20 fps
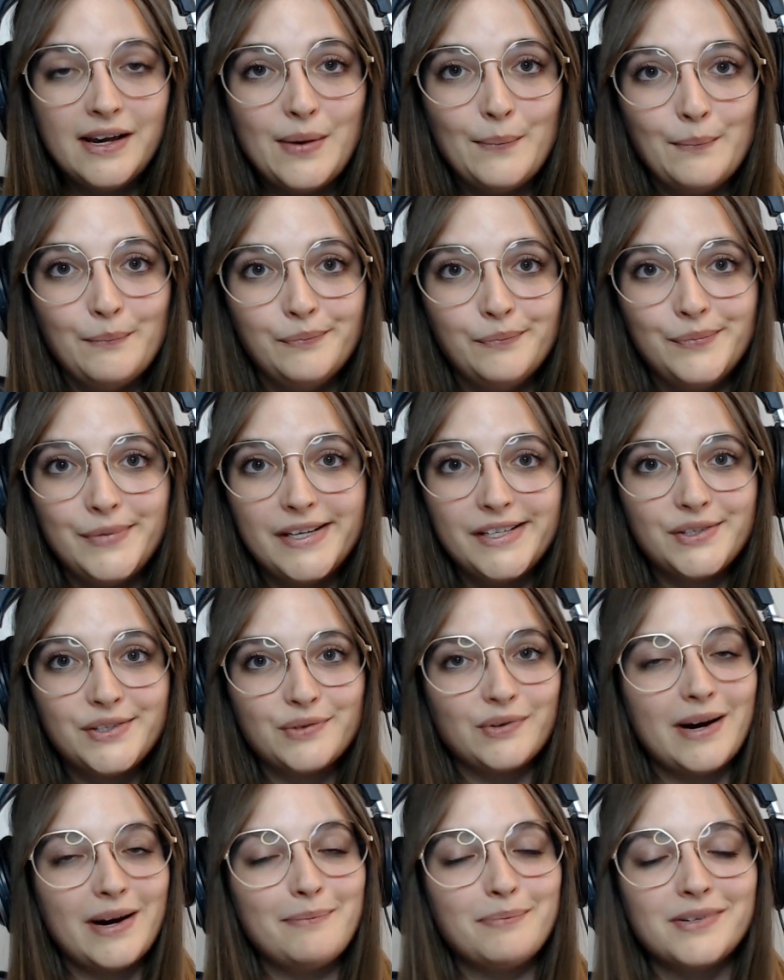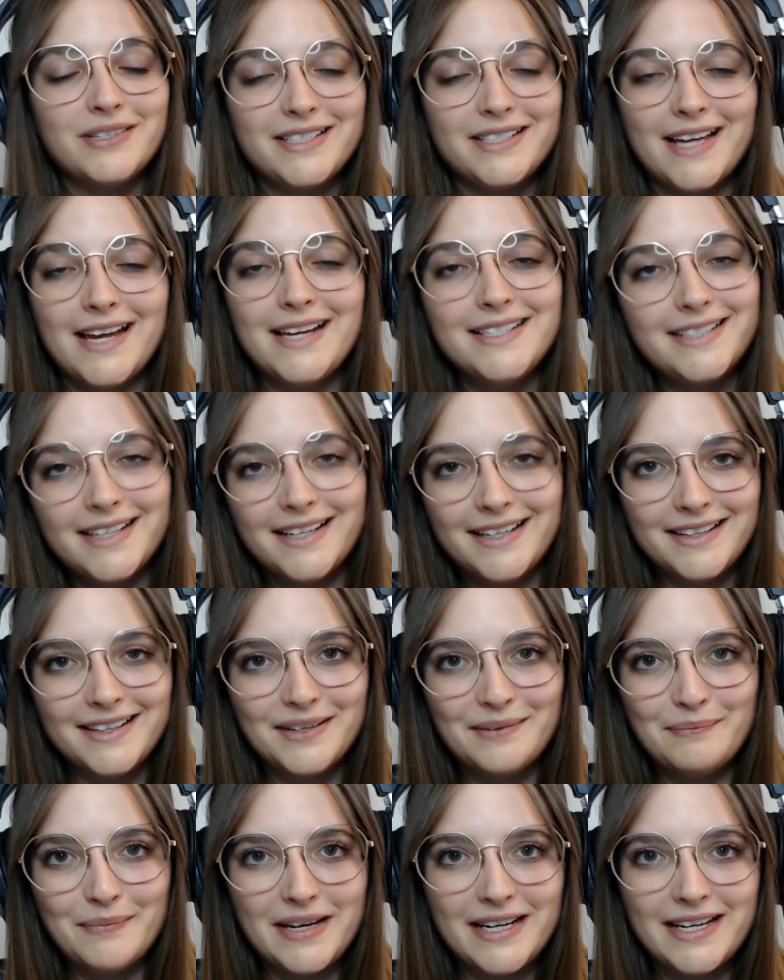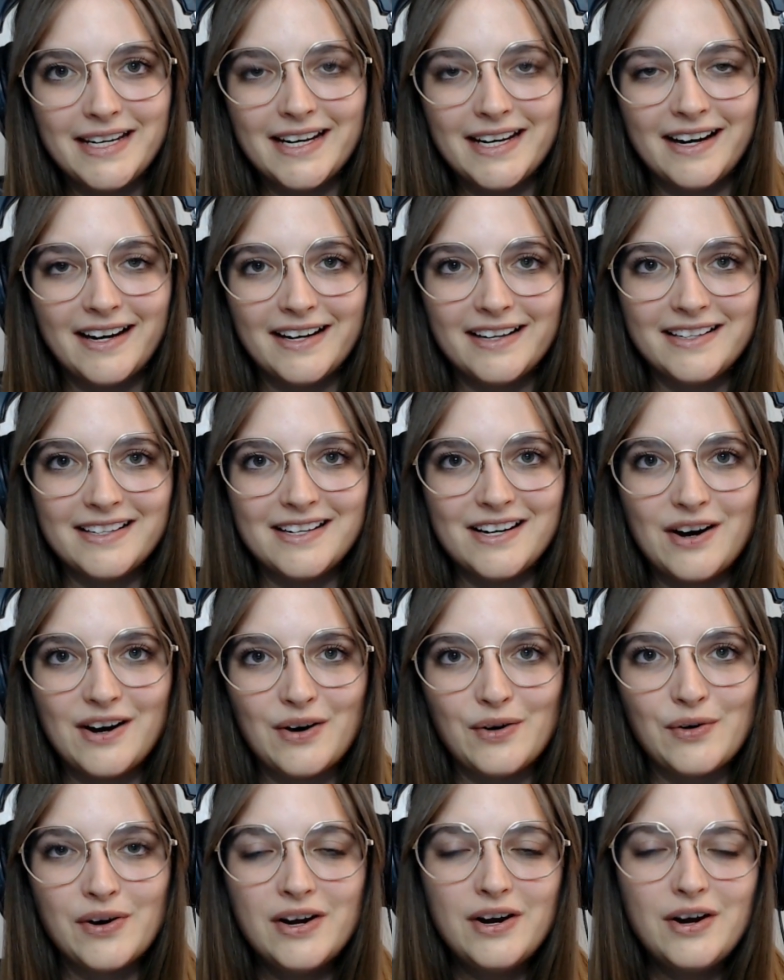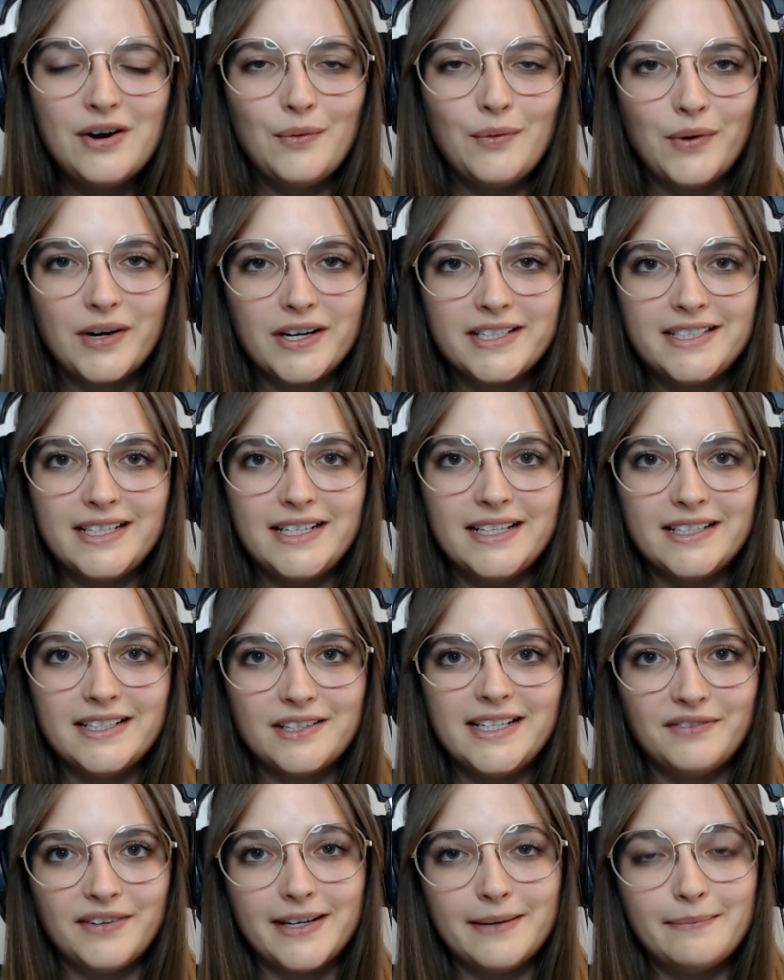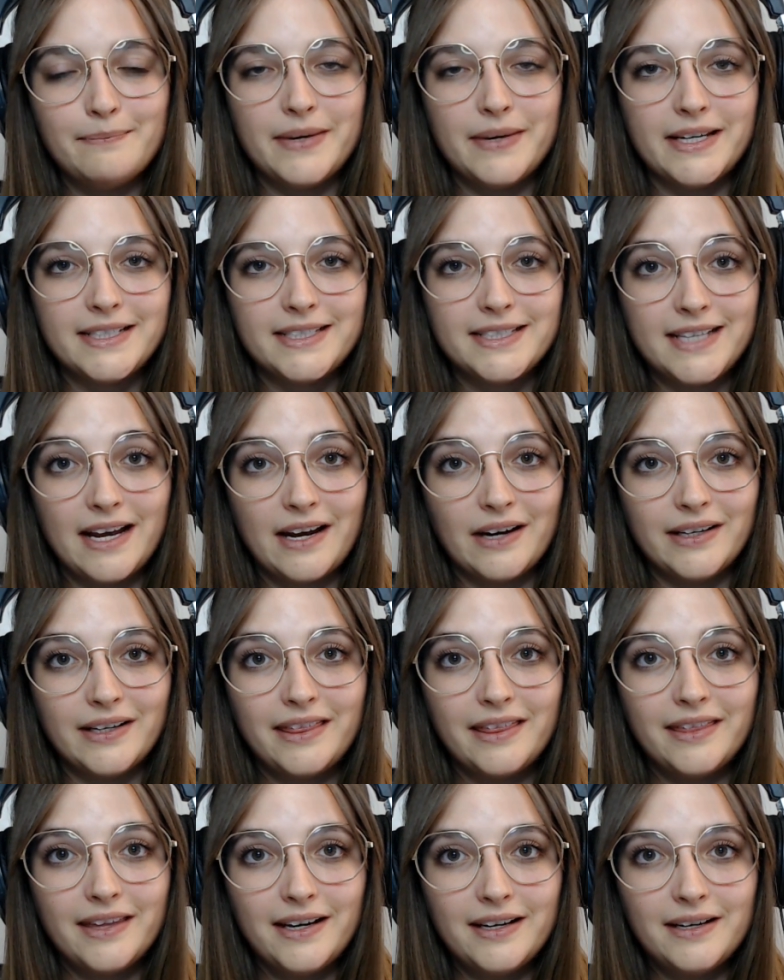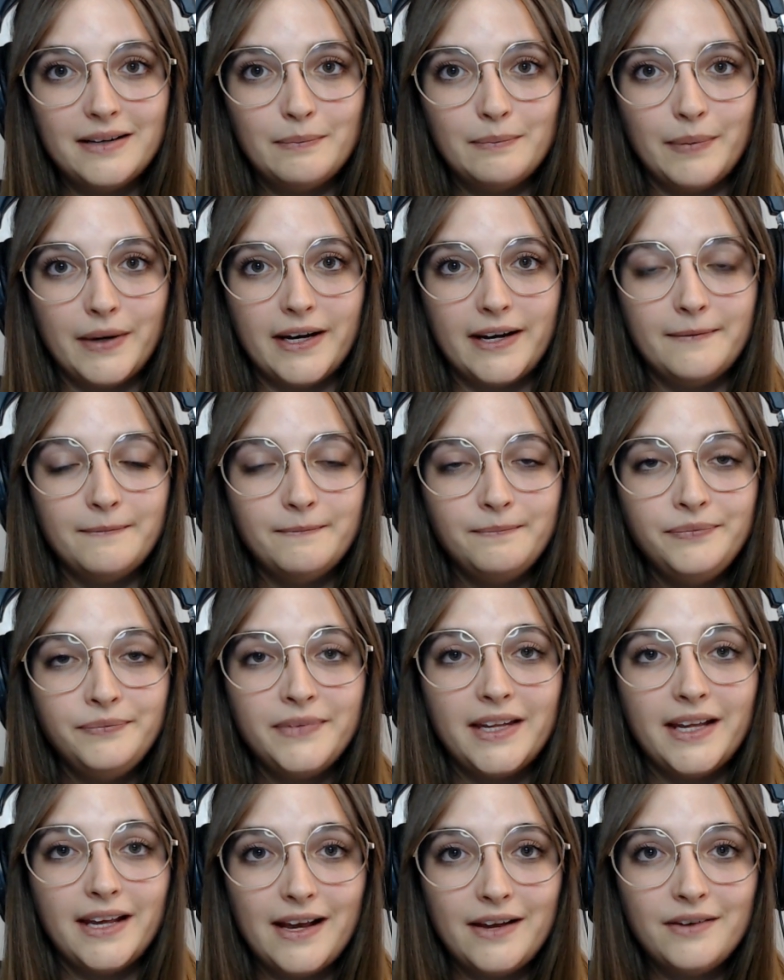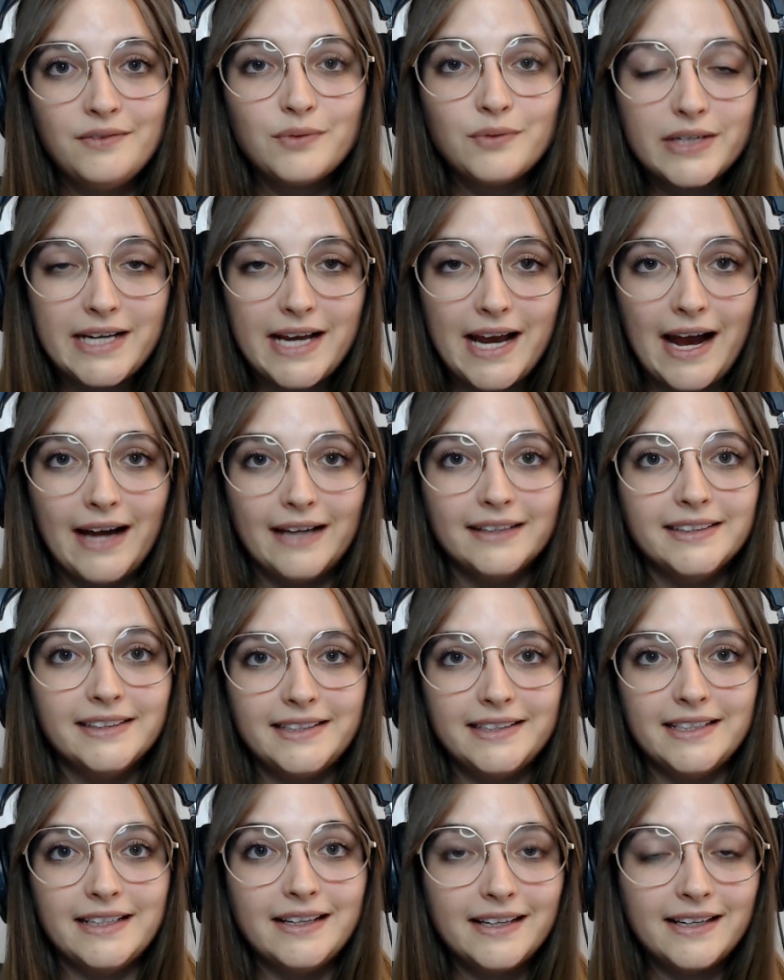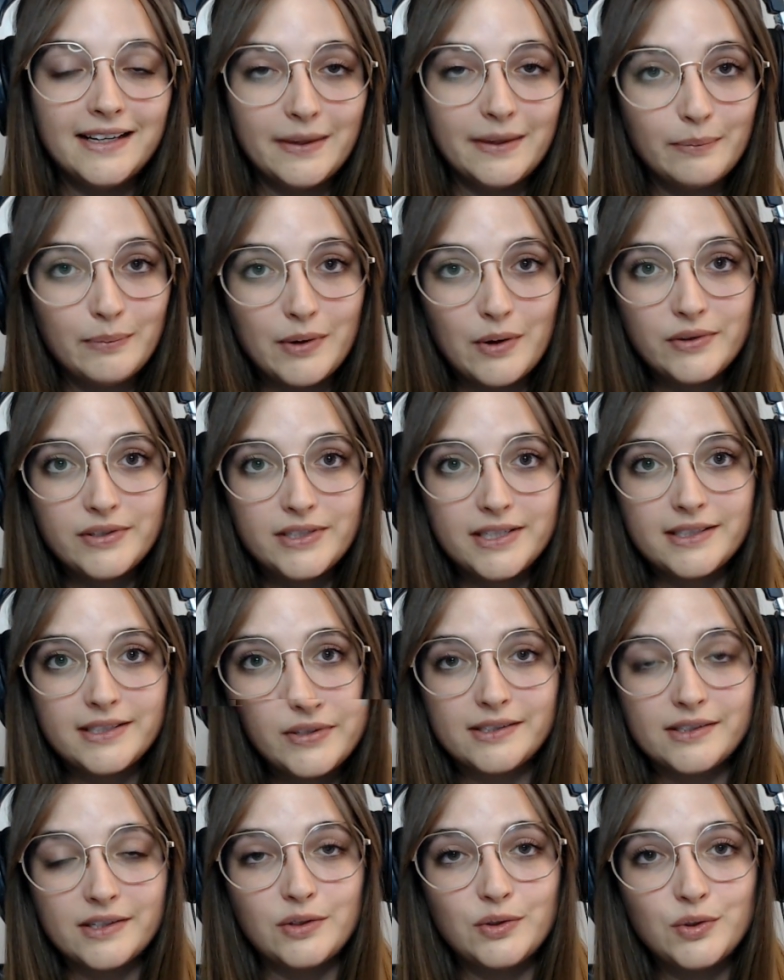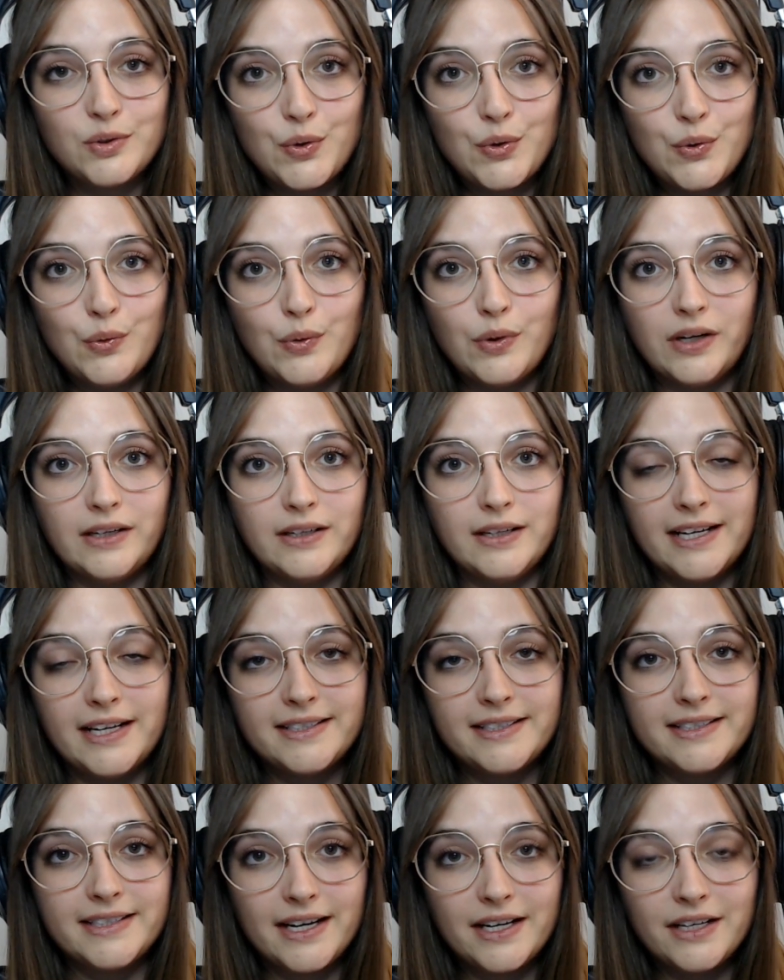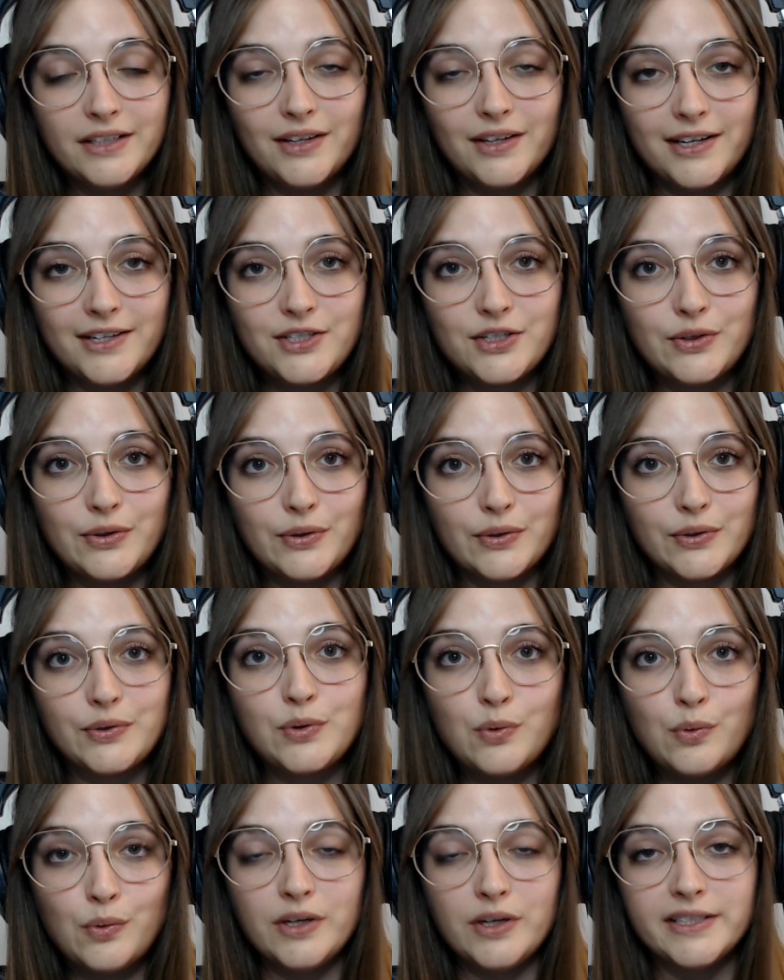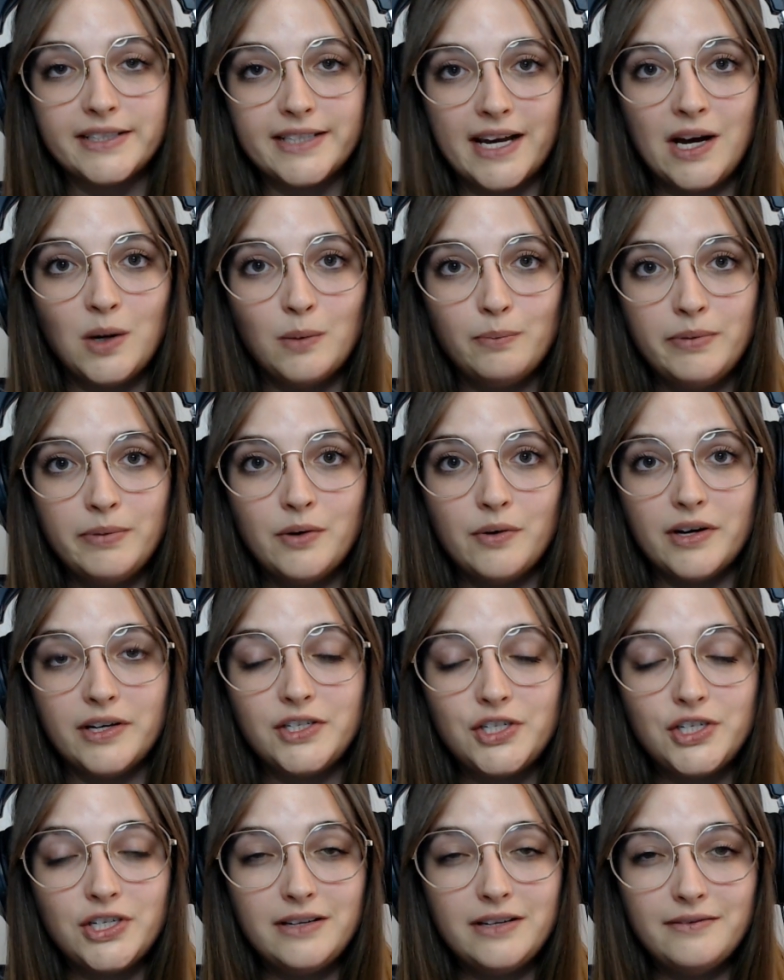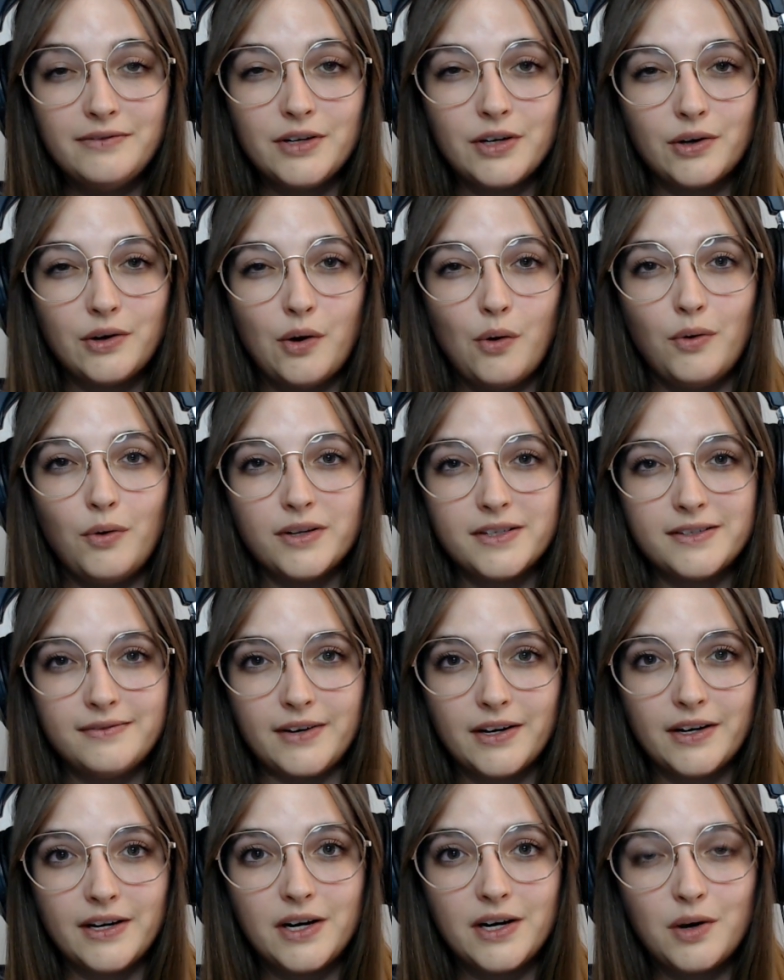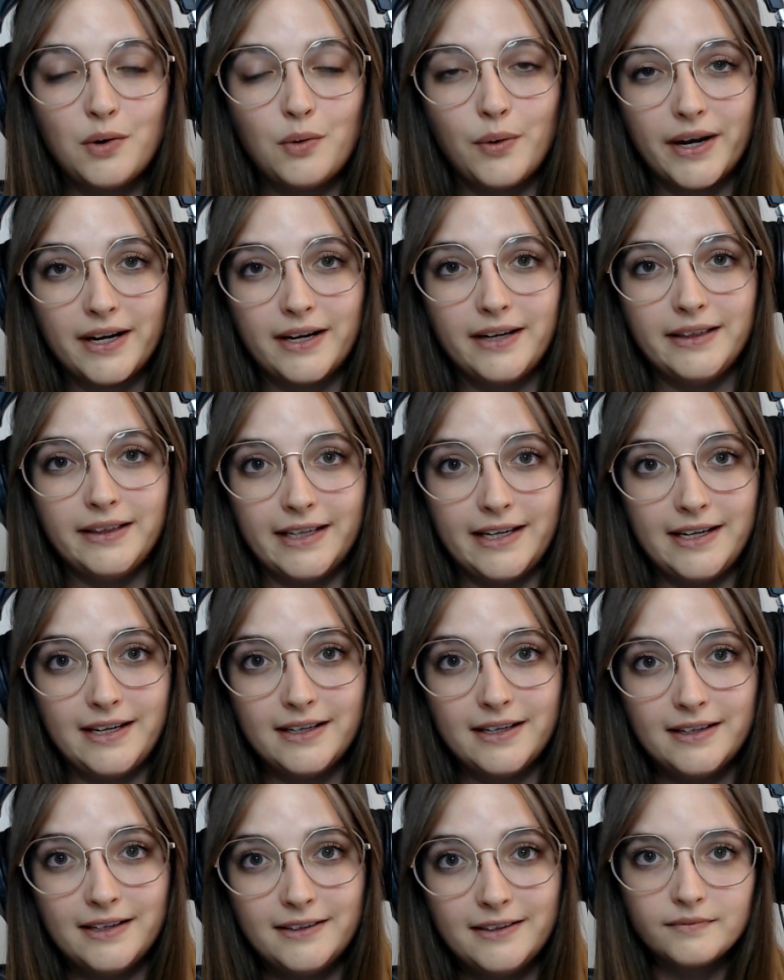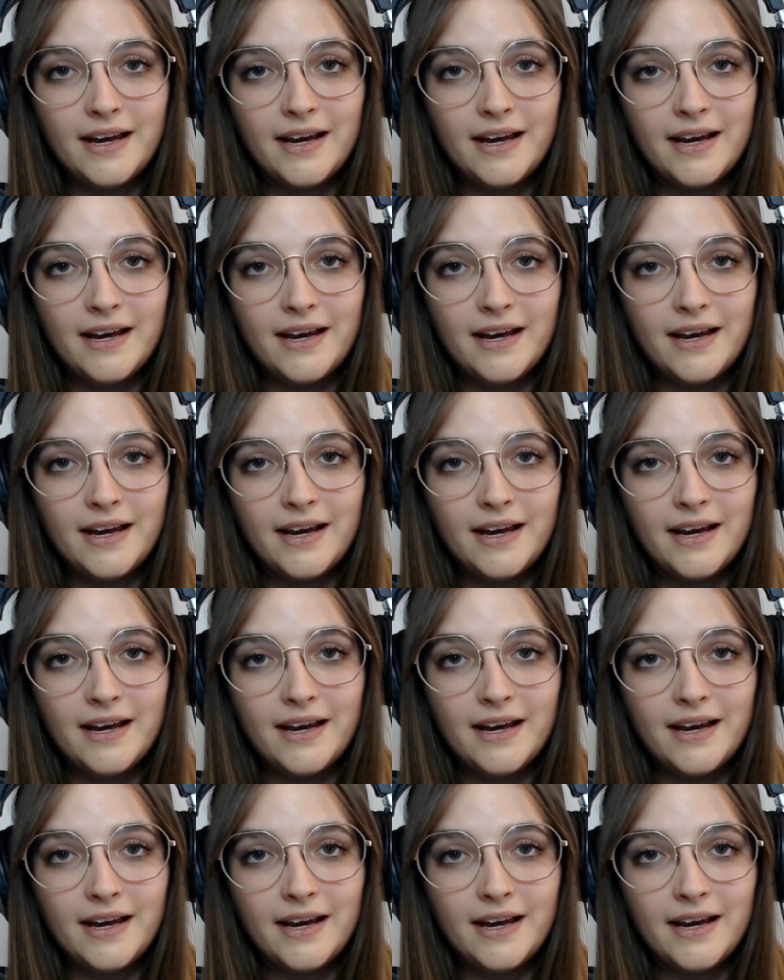misrepresented in the media. You know, we're seen as a very big, scary thing, but in reality, hypnosis is a tool, a psychological tool to help you achieve your goals very quickly.